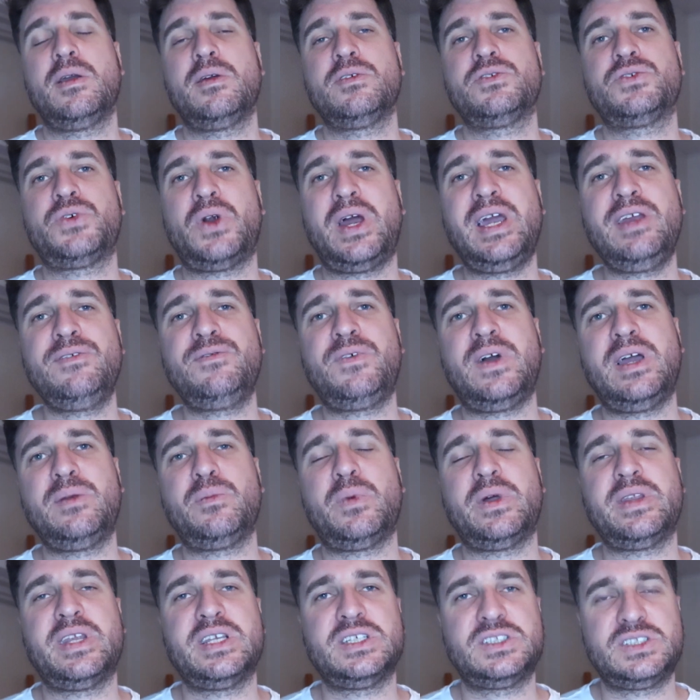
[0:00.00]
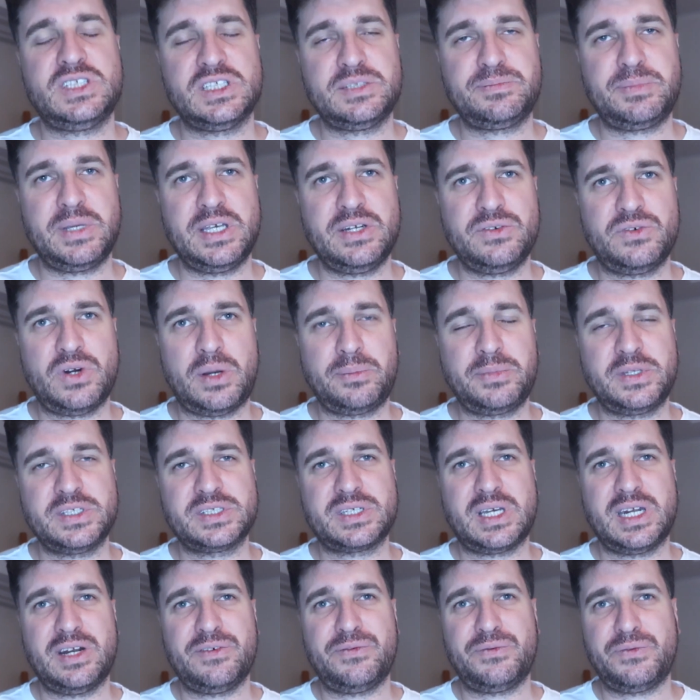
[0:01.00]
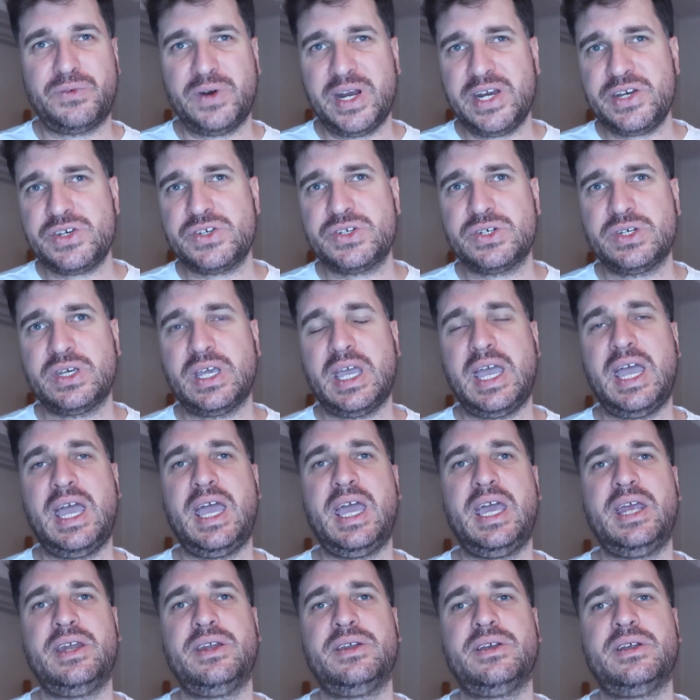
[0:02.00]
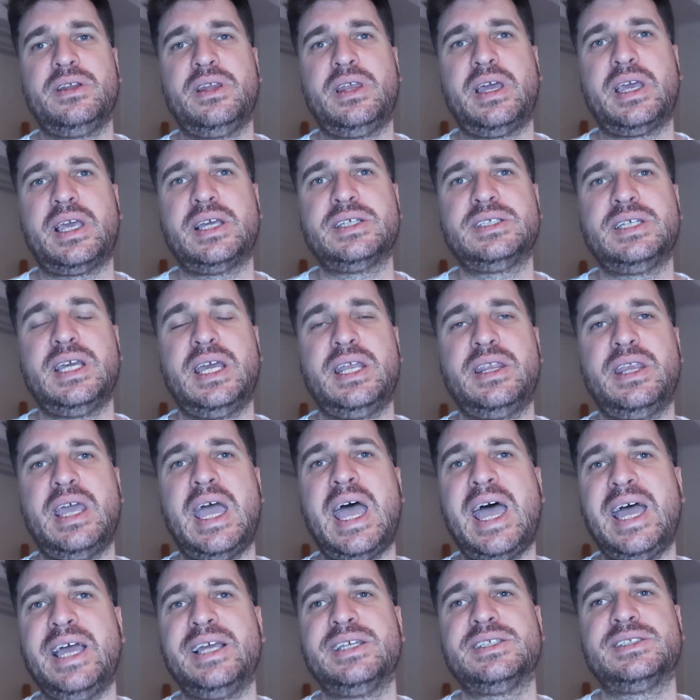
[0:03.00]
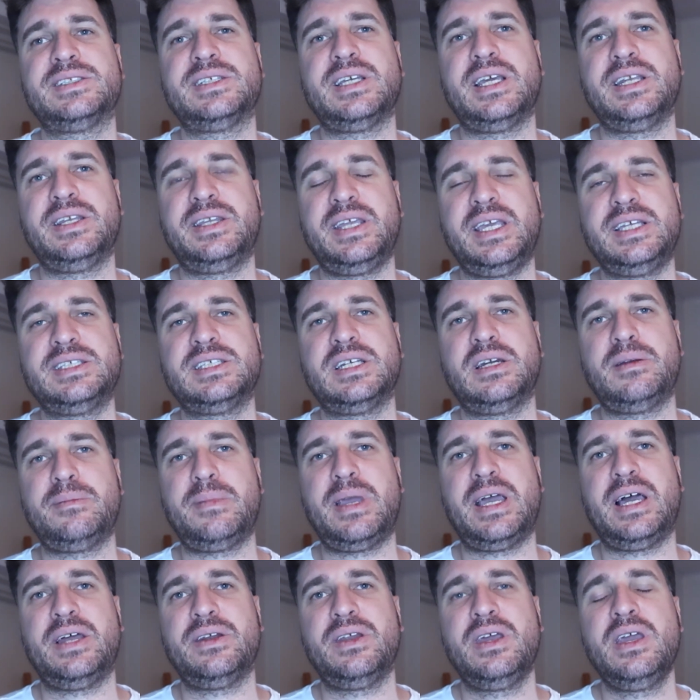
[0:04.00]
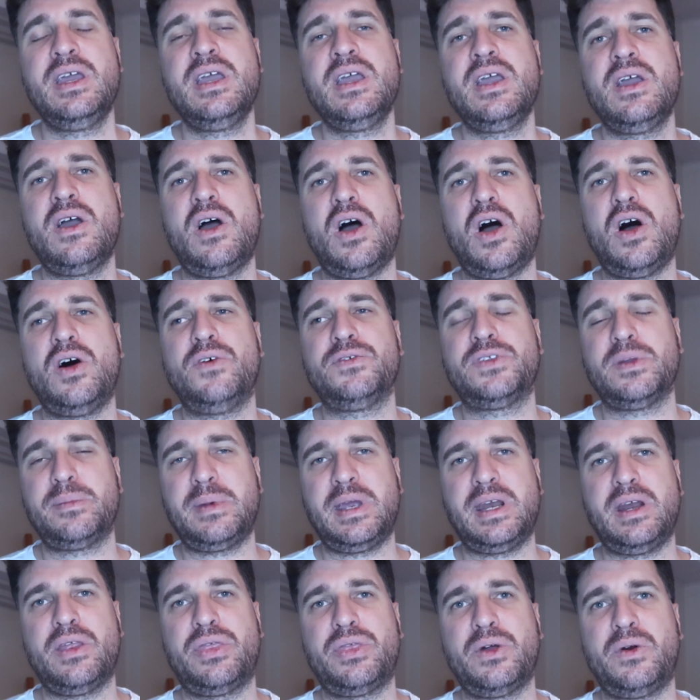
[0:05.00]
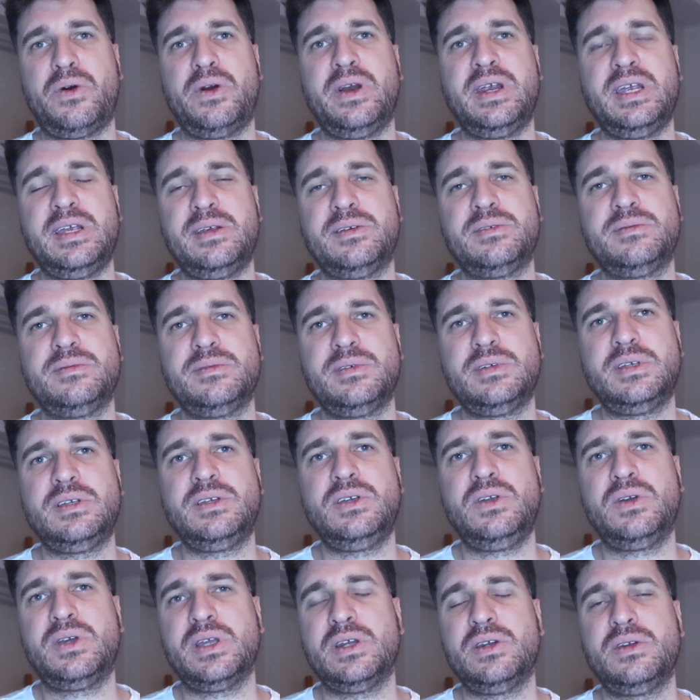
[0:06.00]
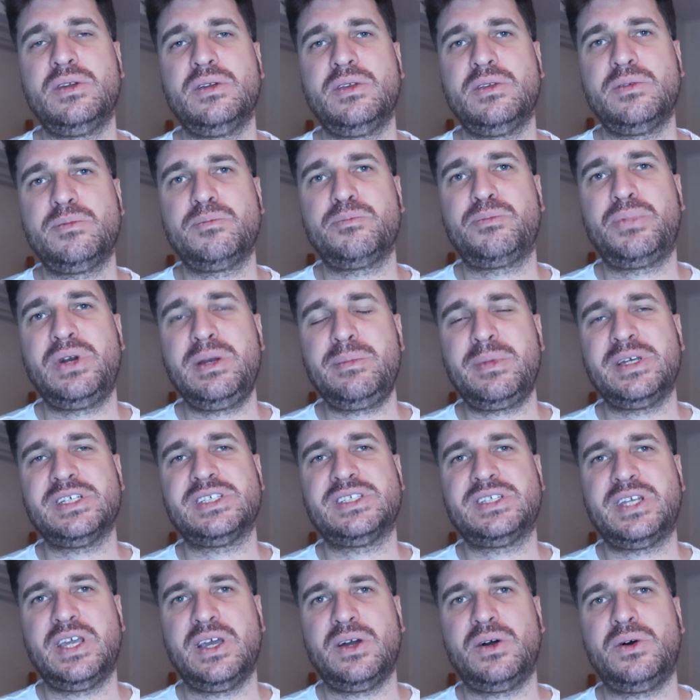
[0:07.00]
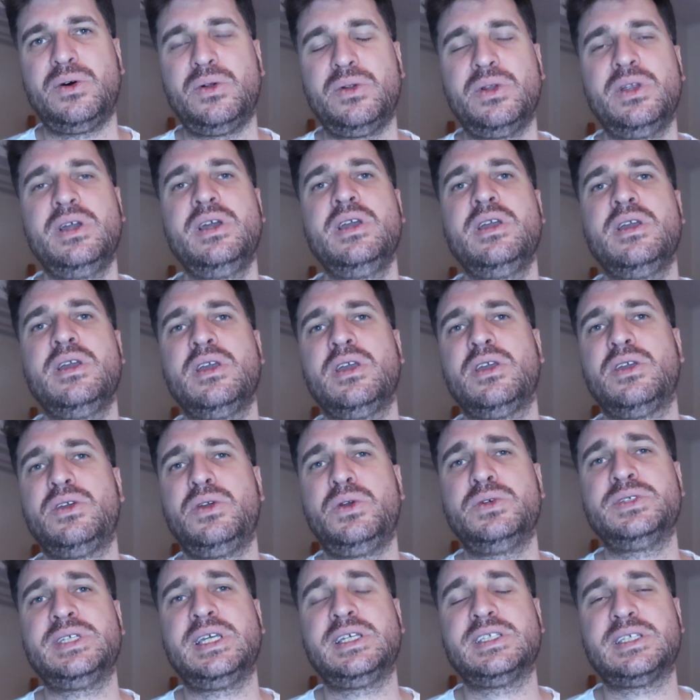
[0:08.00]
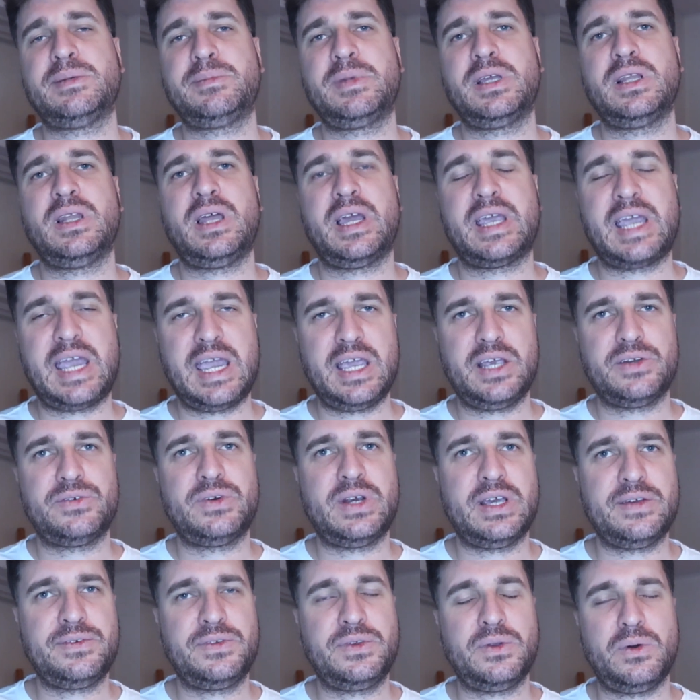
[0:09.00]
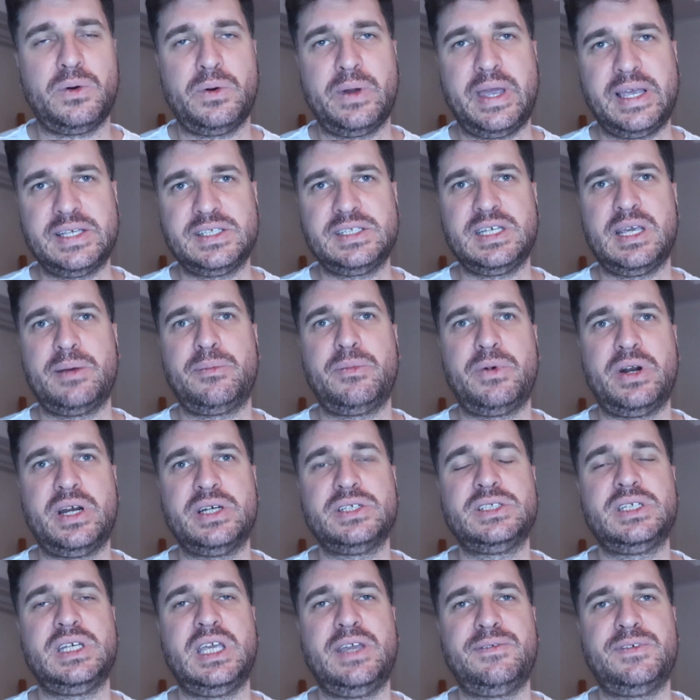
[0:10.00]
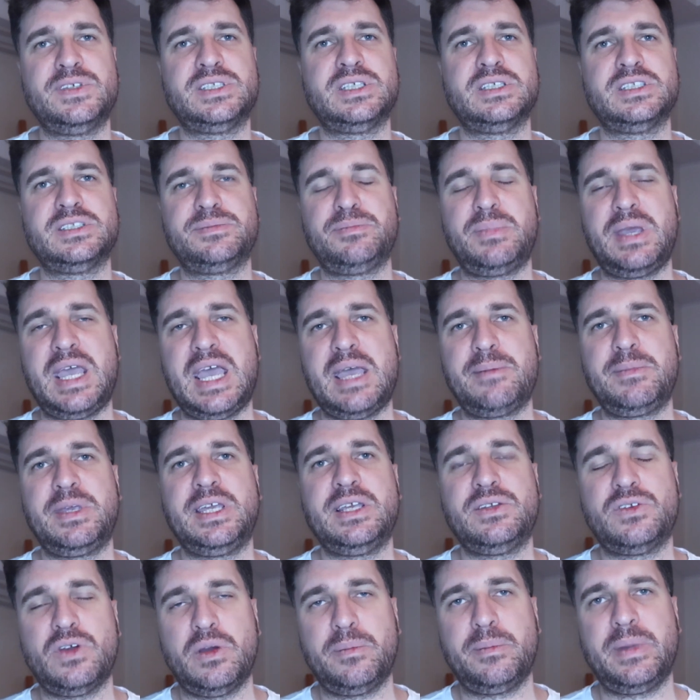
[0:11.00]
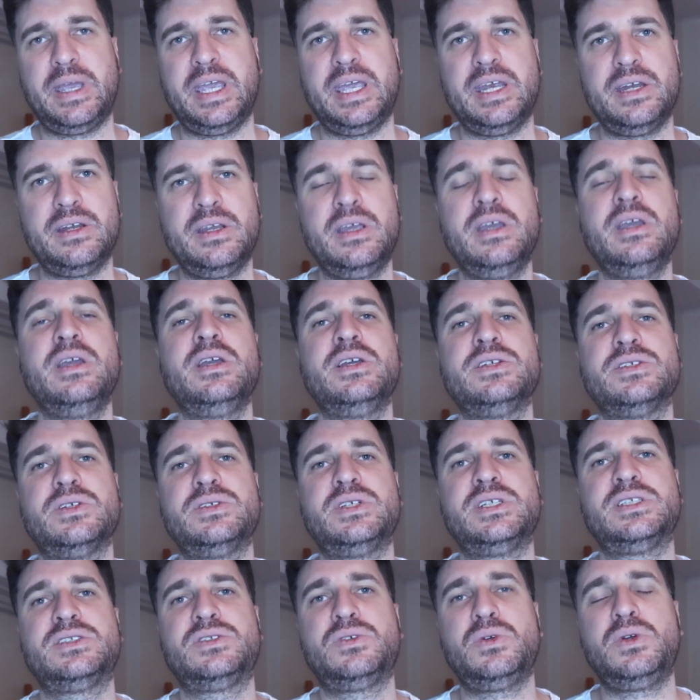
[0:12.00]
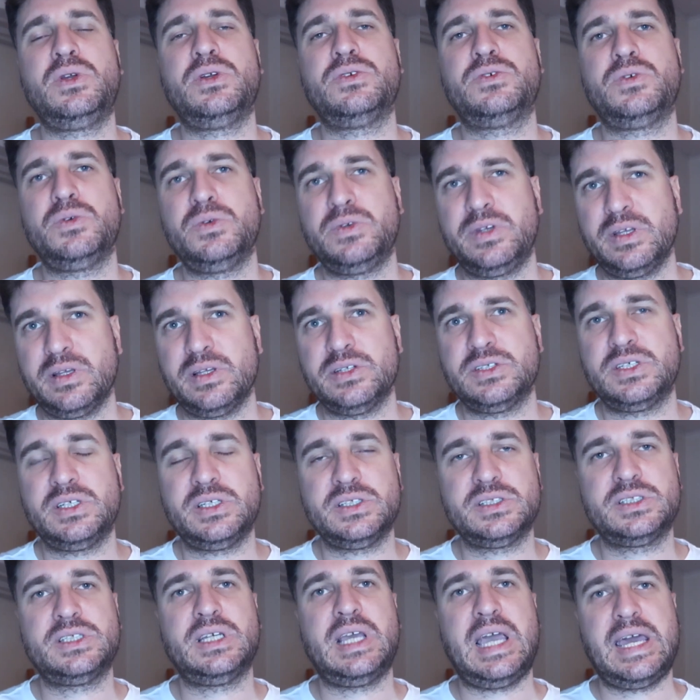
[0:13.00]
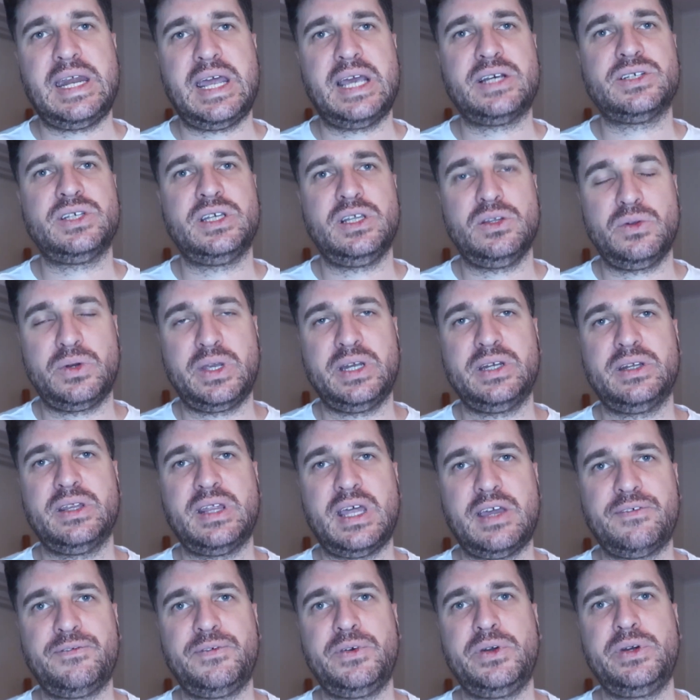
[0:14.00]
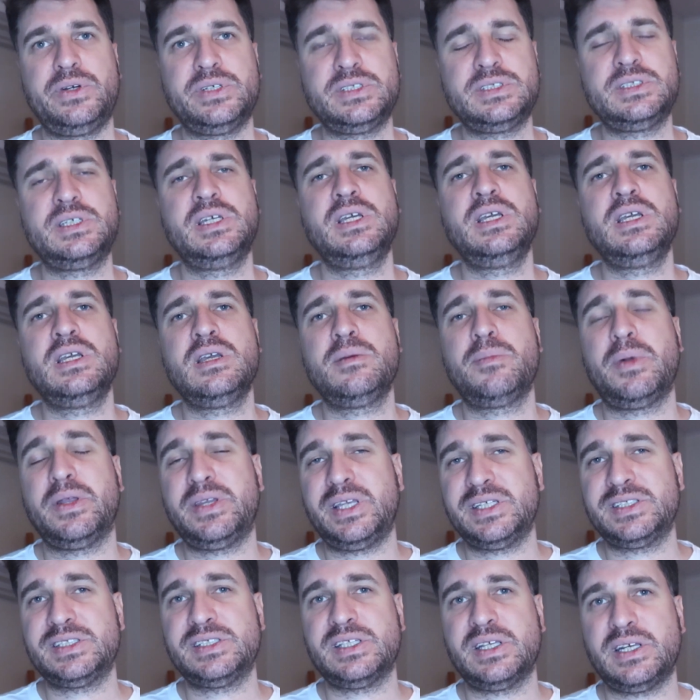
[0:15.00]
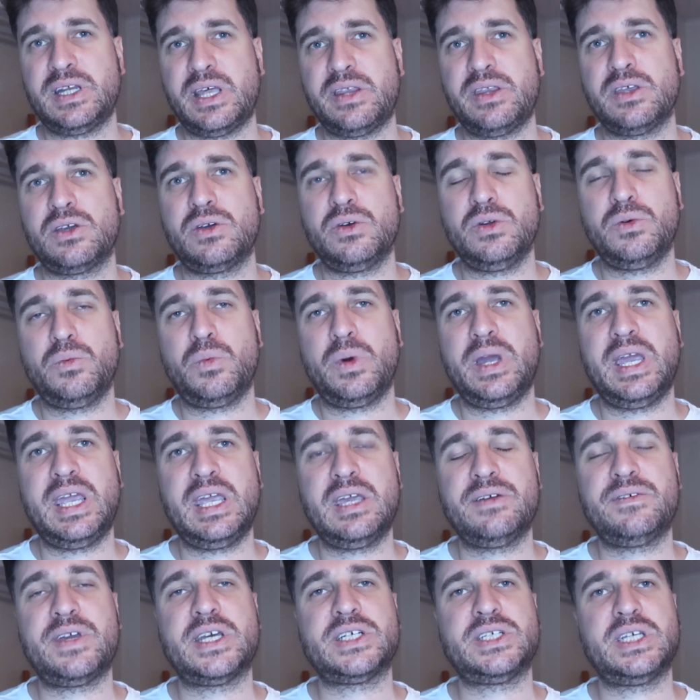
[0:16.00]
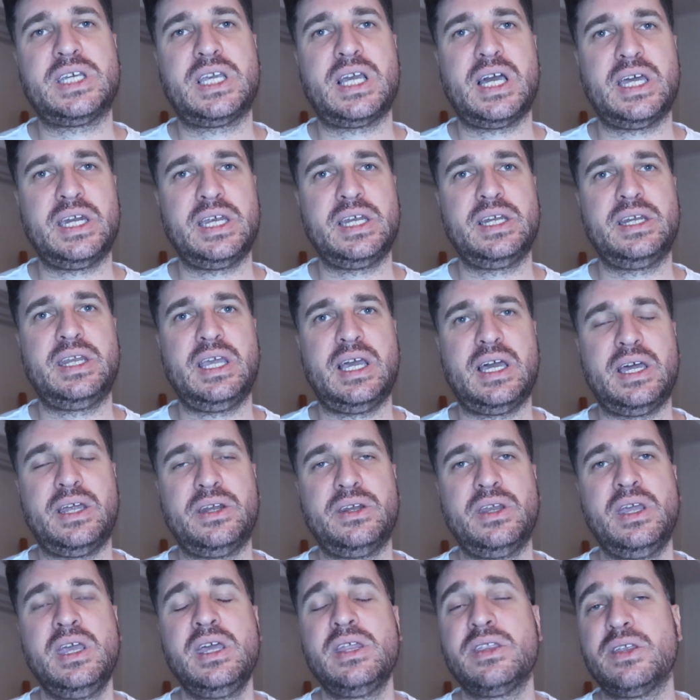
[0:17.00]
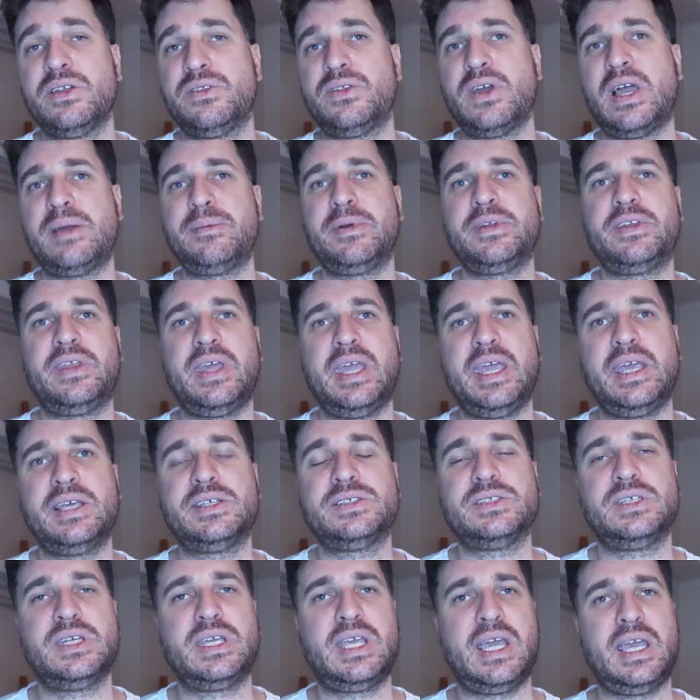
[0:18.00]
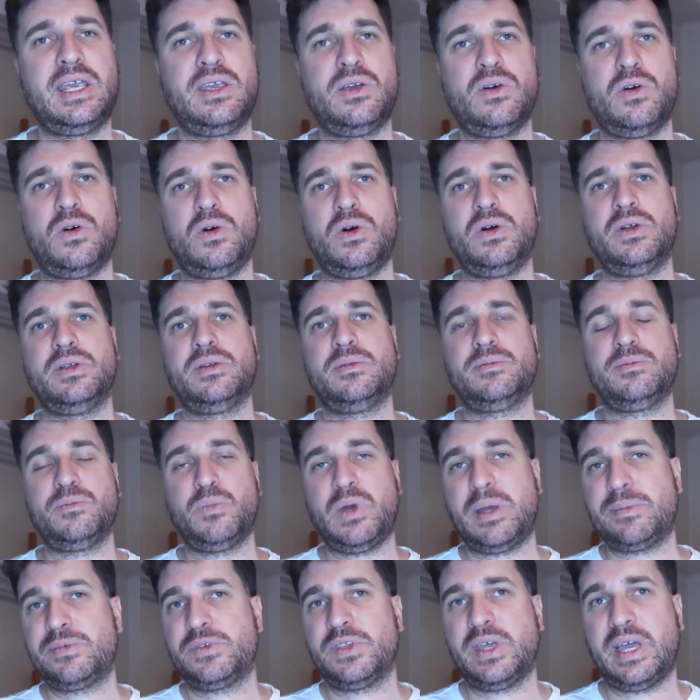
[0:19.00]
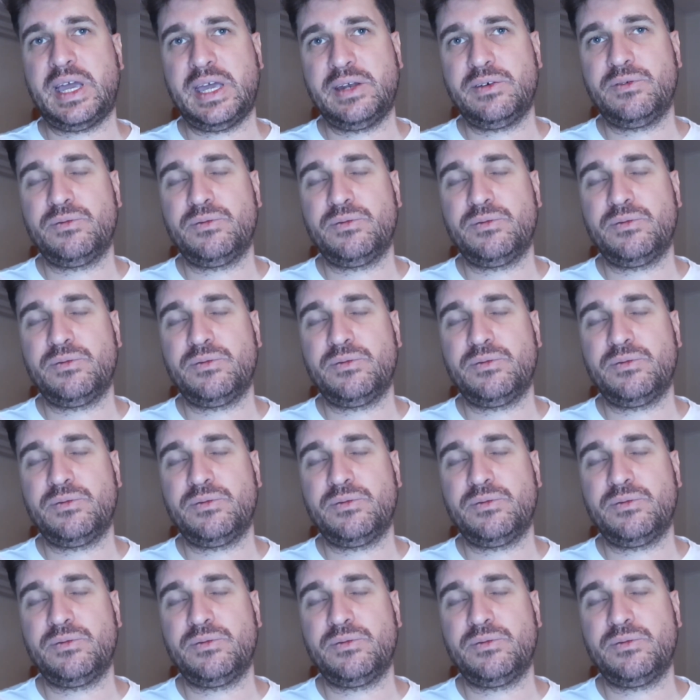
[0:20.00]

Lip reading: Try and find one that's just been dropped that's kind of fresh and, like I said, has a decent amount of domain authority. You can pretty much tell using something like Ahrefs or SEMrush if it's a spammy domain. So just do your due diligence and actually look into that first. But this is another good way of actually cutting down the time it takes to get your website